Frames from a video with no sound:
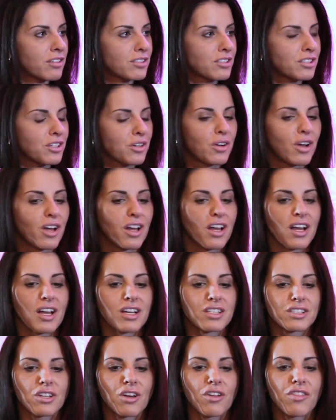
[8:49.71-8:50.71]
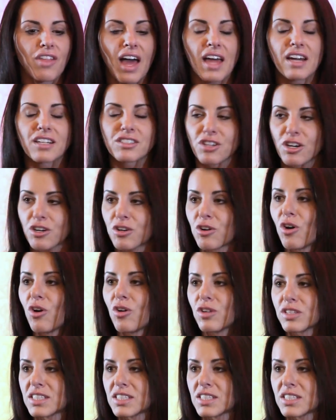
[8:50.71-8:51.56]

So that is our goal,